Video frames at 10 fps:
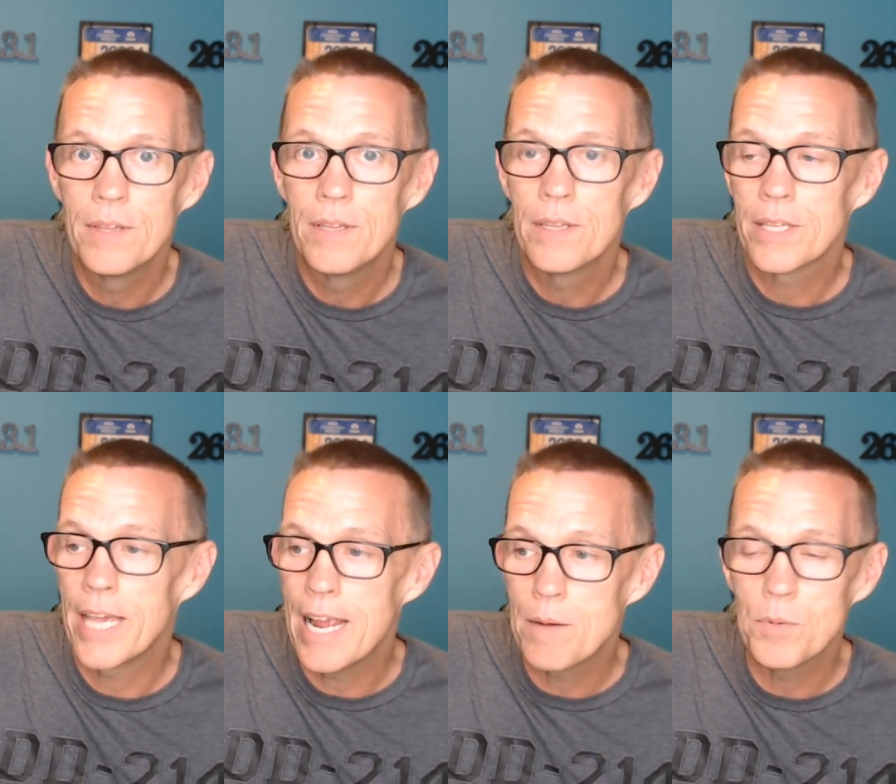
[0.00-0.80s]

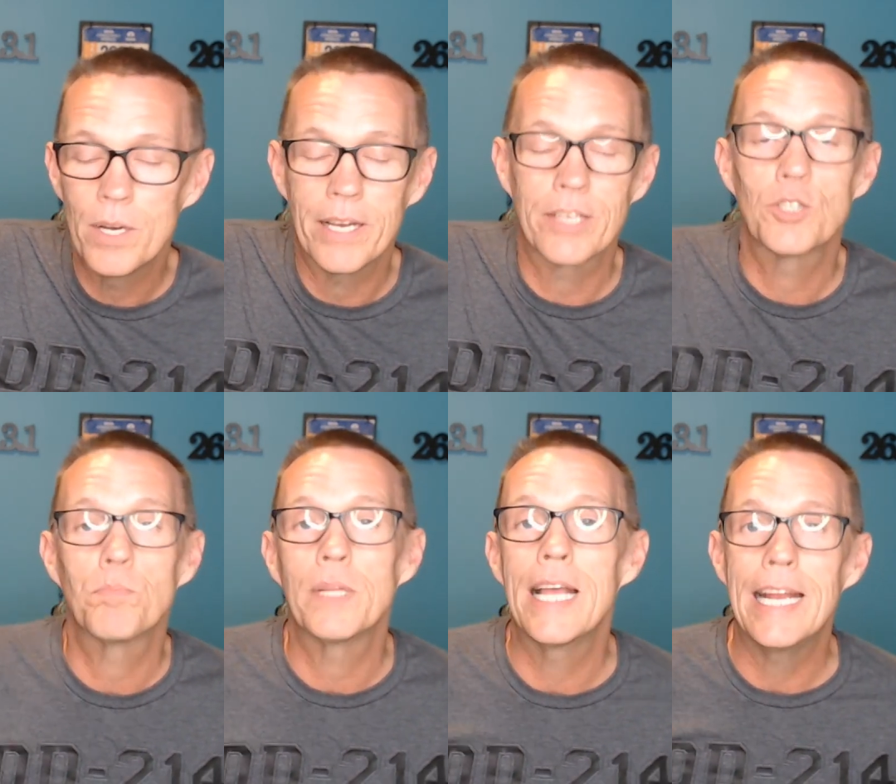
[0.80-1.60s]
camera
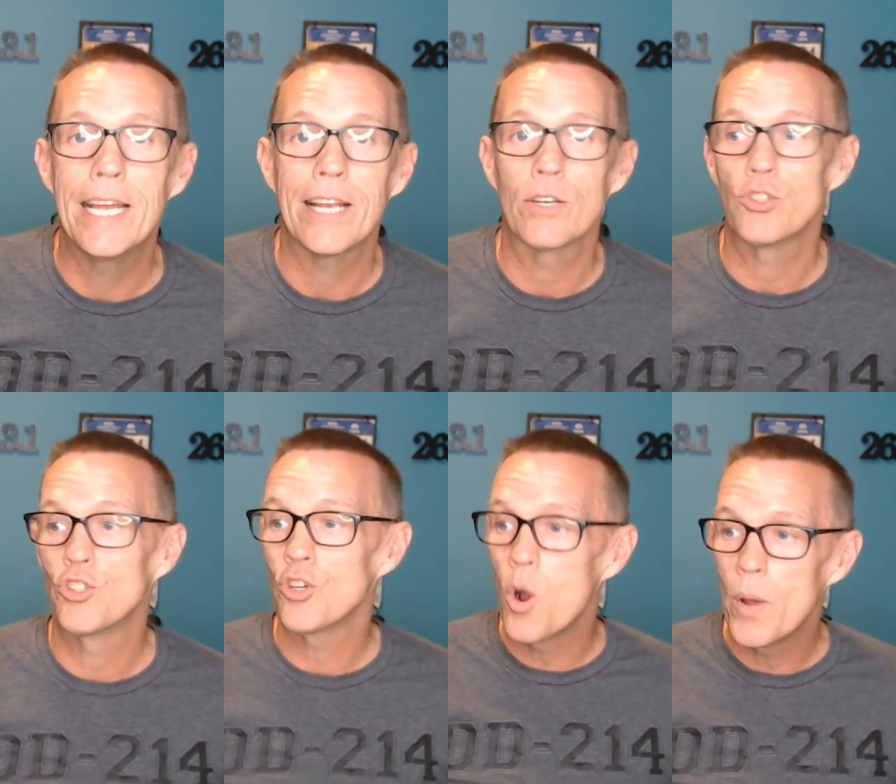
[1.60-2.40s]
explaining or
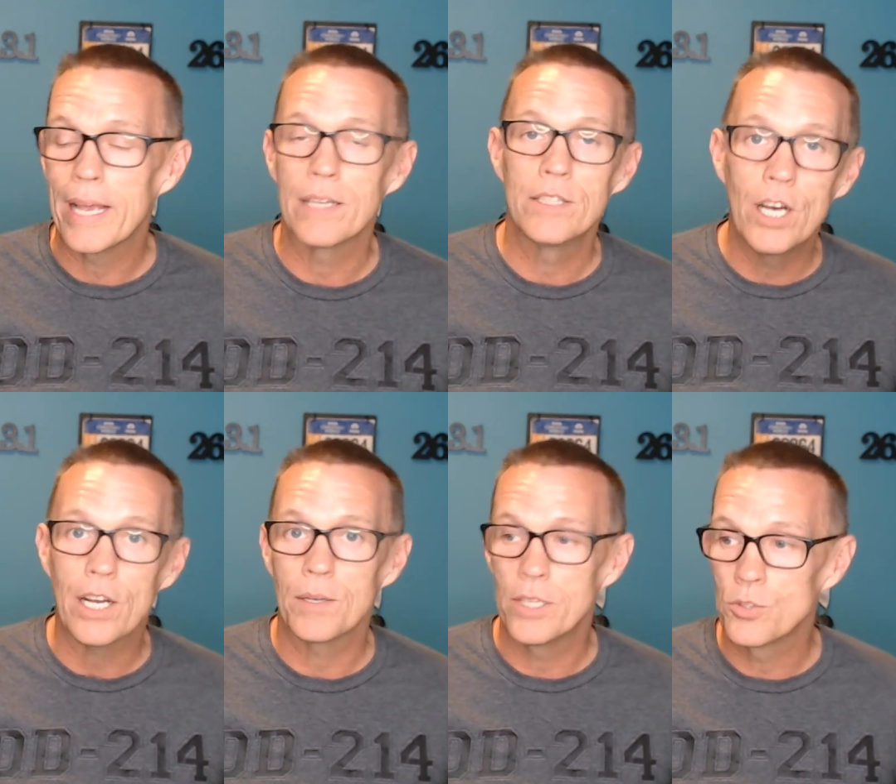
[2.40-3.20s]
showing,
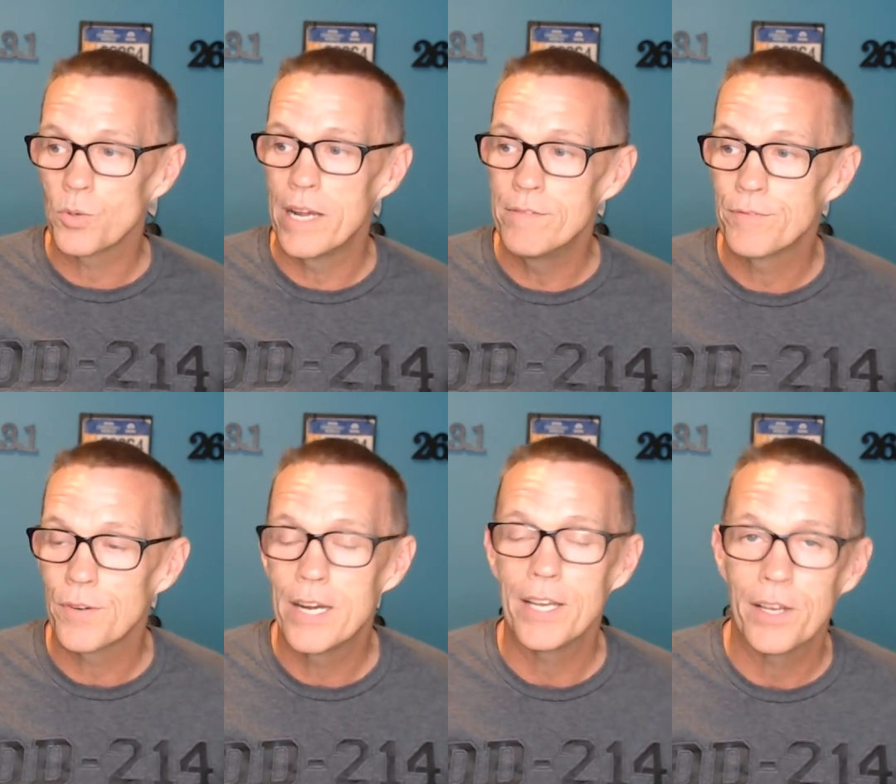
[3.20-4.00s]
look, it's right in
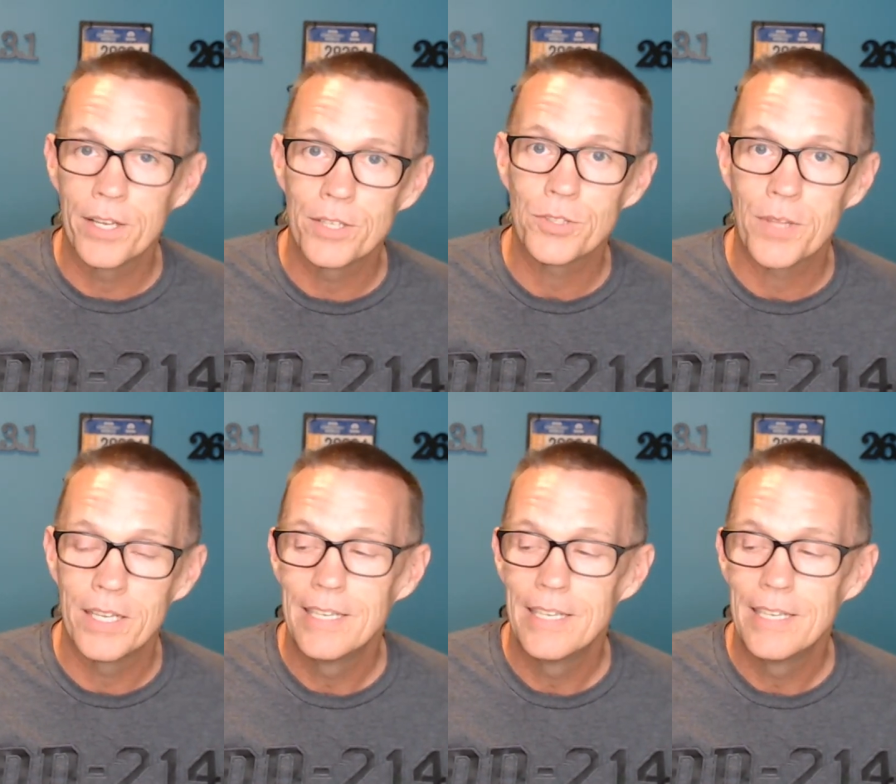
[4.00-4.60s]
front of you.